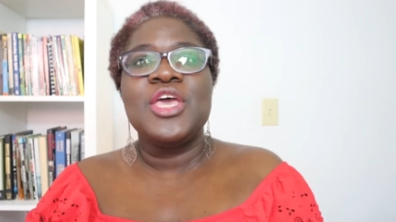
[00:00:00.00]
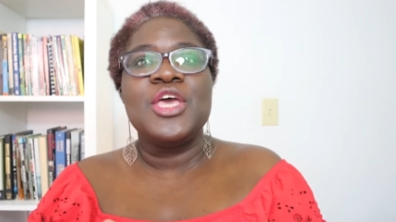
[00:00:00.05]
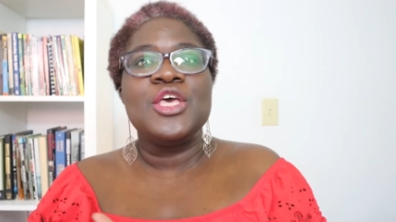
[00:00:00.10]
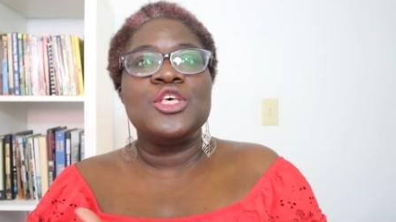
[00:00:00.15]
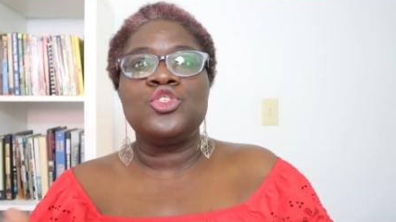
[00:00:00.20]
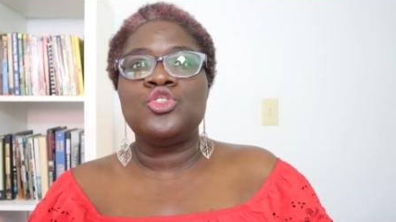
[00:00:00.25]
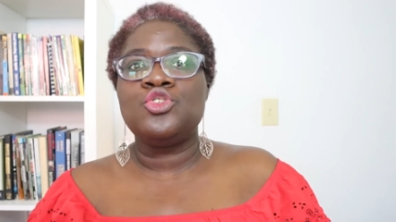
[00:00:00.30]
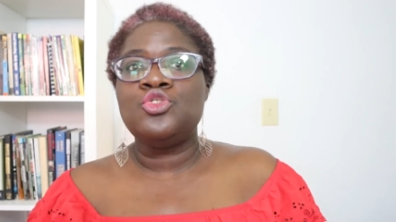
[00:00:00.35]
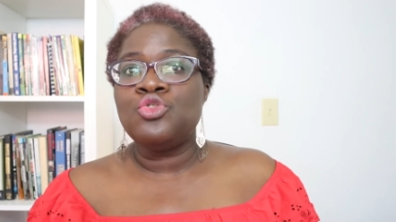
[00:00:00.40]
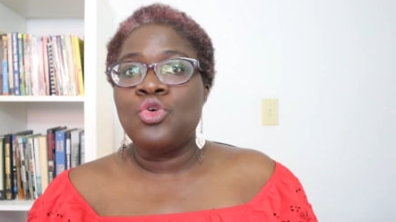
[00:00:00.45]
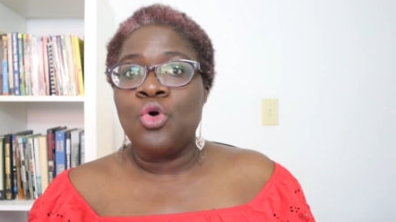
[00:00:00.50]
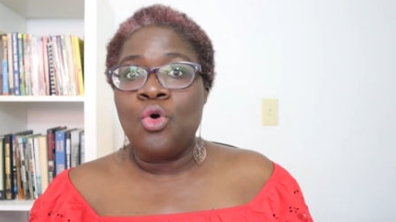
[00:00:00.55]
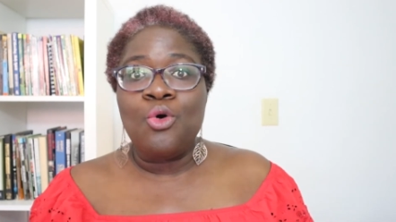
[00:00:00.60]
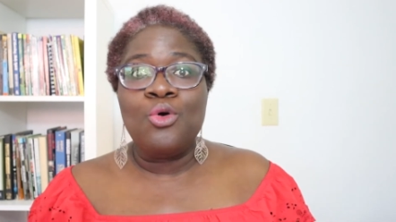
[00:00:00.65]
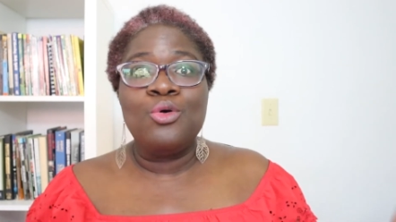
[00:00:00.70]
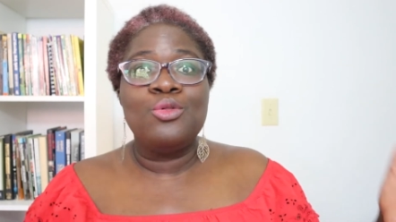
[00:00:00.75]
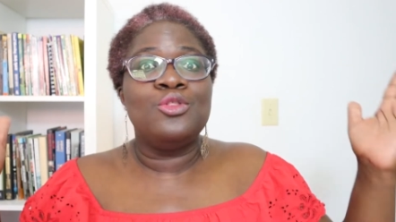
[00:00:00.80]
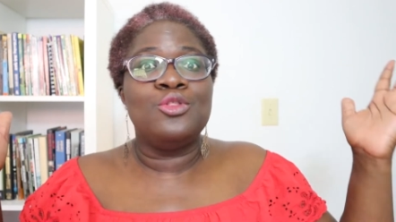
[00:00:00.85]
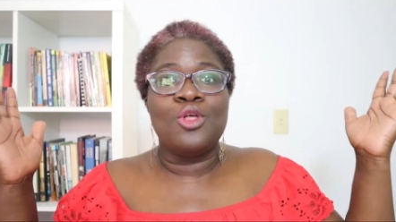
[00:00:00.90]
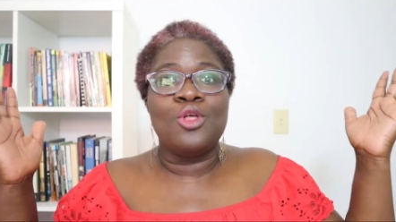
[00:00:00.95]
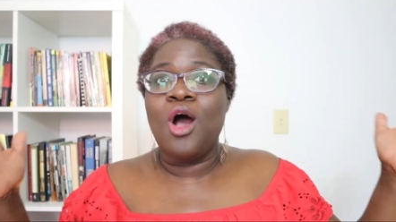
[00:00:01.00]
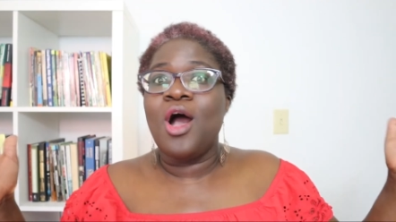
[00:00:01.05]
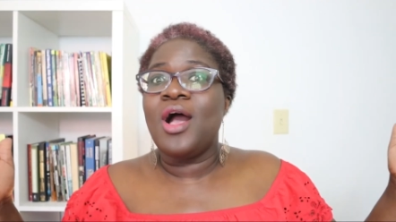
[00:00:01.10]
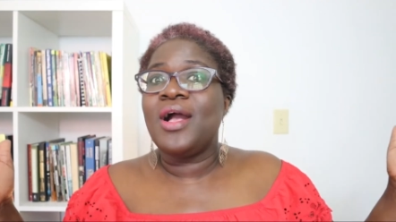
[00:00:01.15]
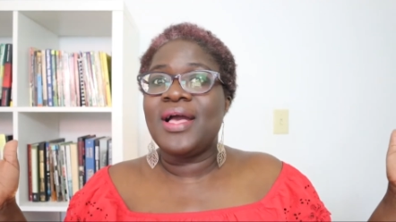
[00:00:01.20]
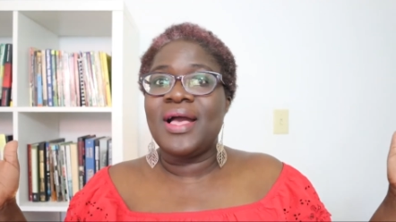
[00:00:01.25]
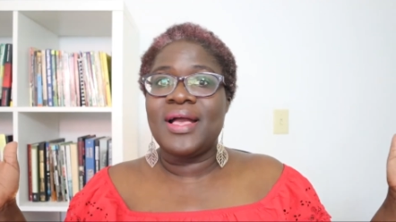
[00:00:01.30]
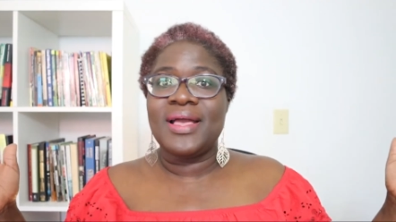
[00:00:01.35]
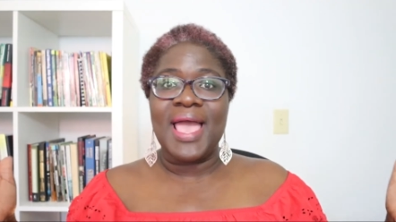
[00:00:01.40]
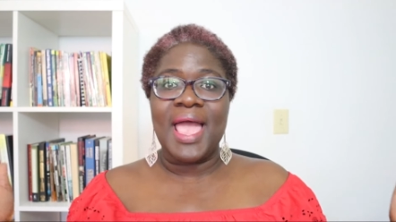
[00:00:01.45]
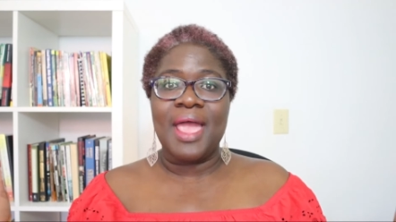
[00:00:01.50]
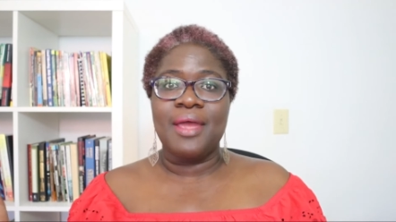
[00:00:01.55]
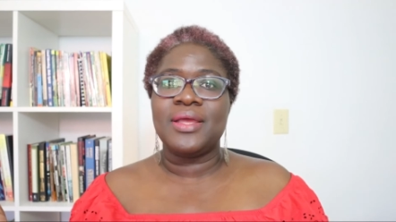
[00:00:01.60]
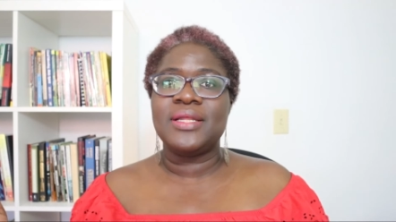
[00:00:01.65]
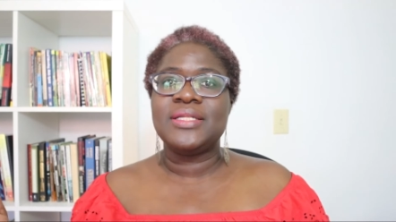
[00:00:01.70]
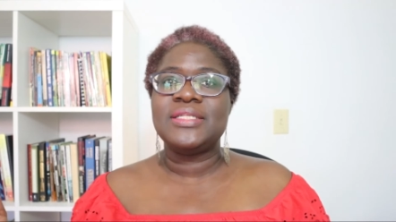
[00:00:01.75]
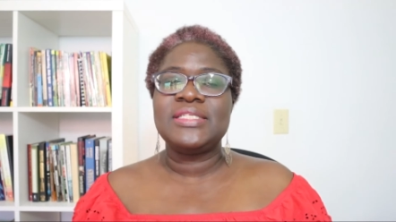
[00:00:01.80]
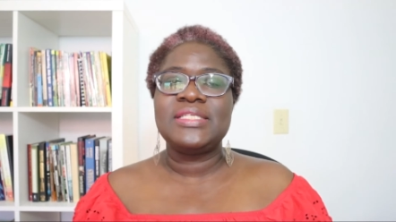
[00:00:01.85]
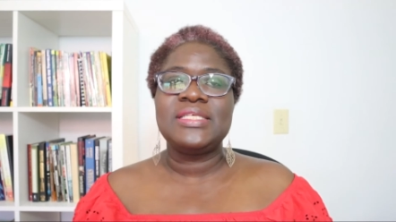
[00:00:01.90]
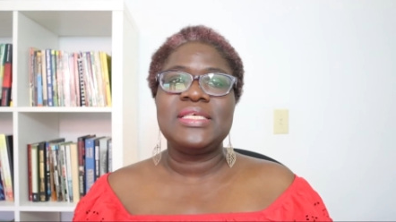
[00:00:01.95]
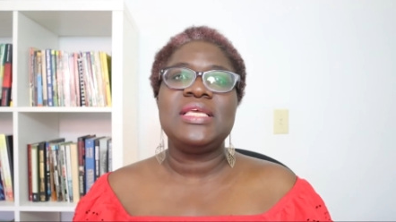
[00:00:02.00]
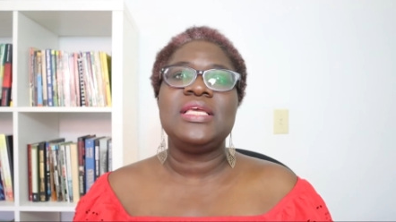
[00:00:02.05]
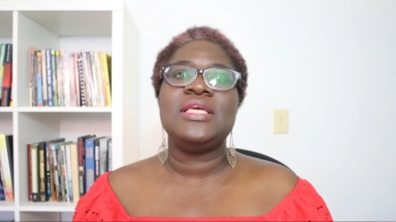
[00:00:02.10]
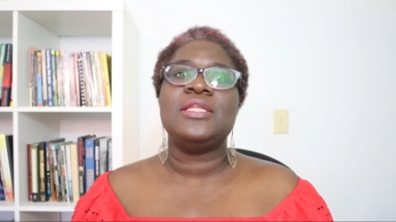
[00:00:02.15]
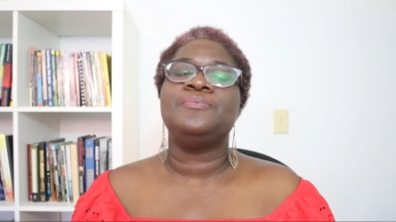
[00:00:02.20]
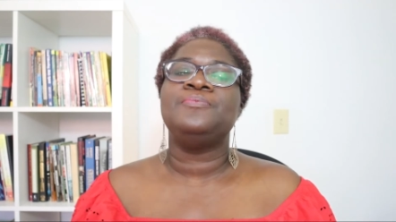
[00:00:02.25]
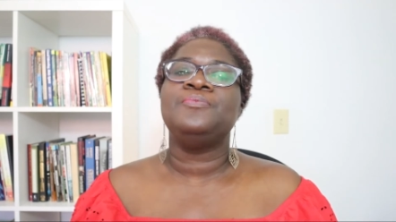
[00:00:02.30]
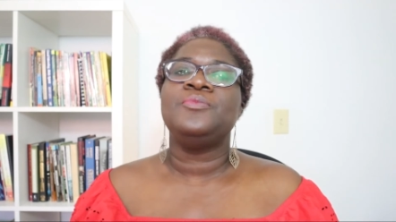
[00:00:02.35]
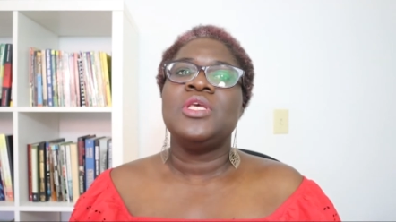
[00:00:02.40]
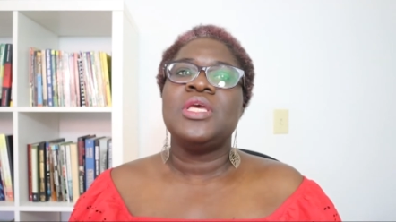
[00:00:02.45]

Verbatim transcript: is no longer guaranteed.